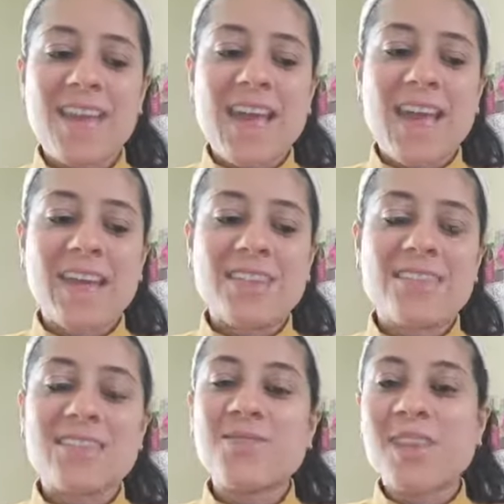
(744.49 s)
And
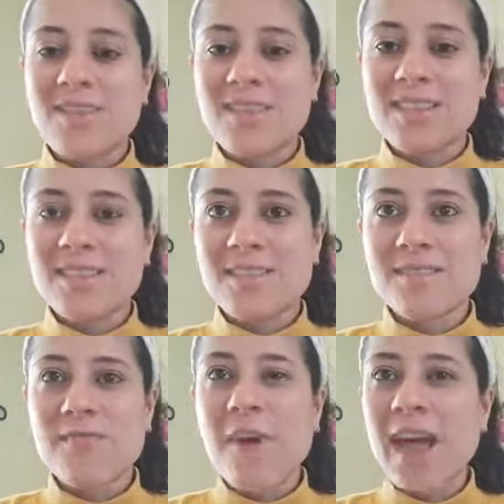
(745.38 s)
just to give it
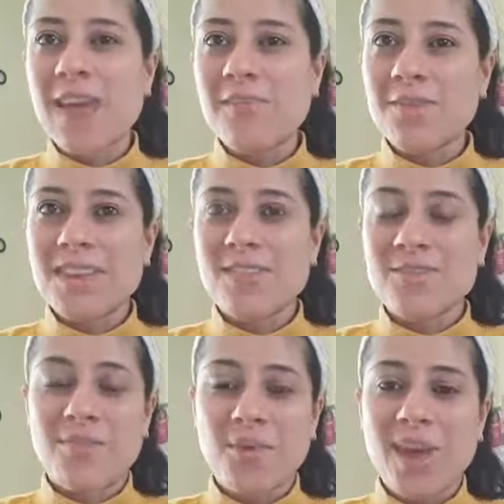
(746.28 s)
this 5 minutes
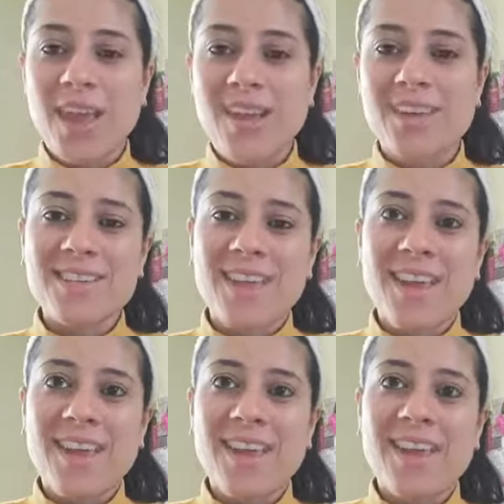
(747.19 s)
of break a
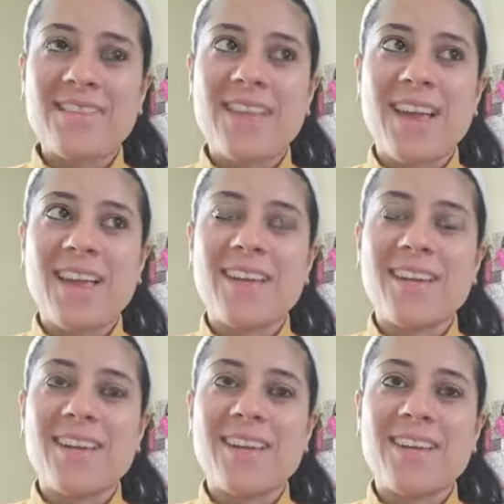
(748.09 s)
day is
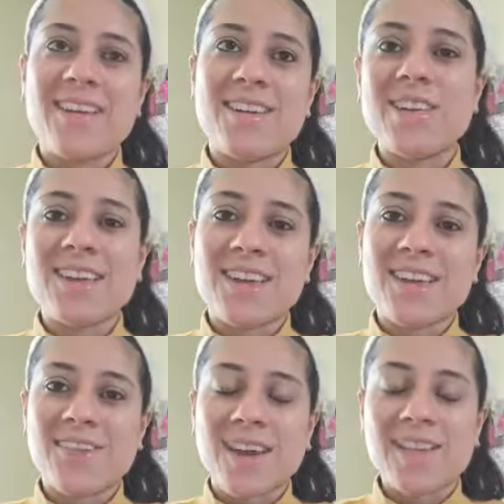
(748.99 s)
like doing
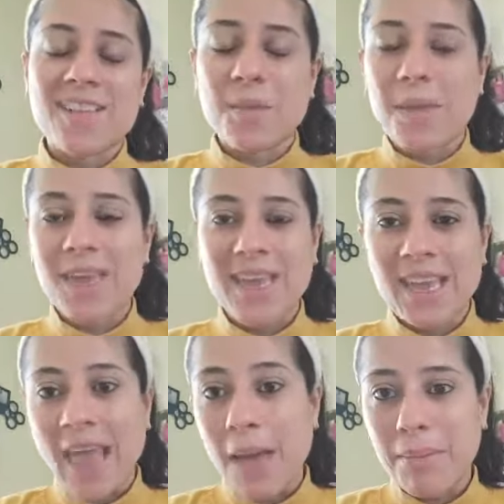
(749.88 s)
it, right? It's like making
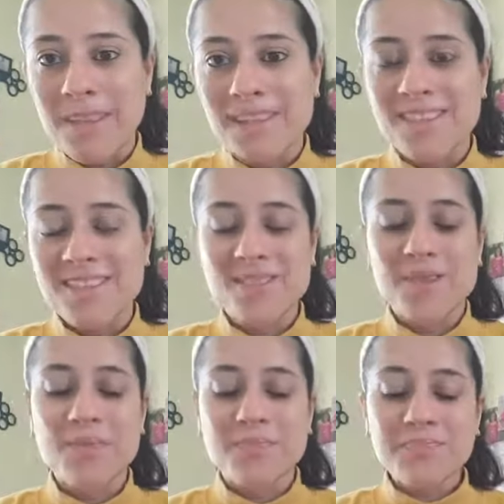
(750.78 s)
it happy.
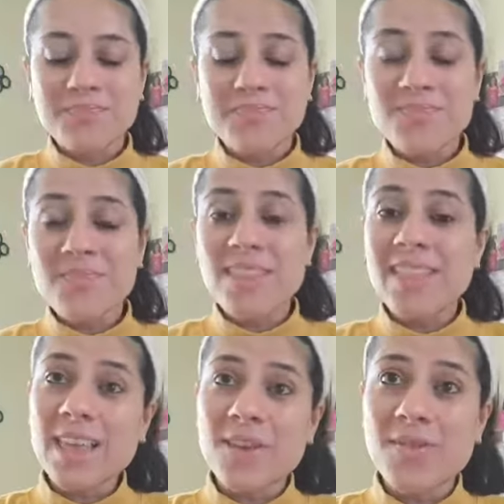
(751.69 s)
So
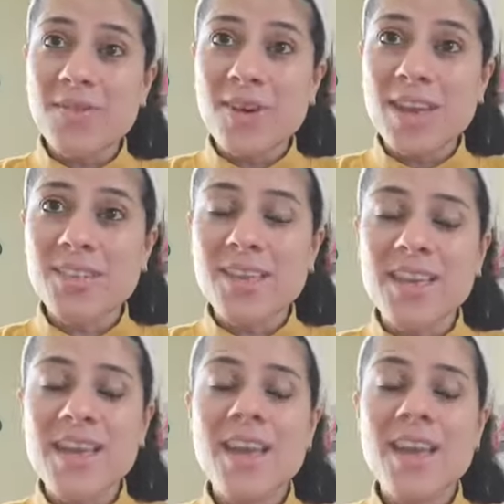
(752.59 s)
thank you for watching.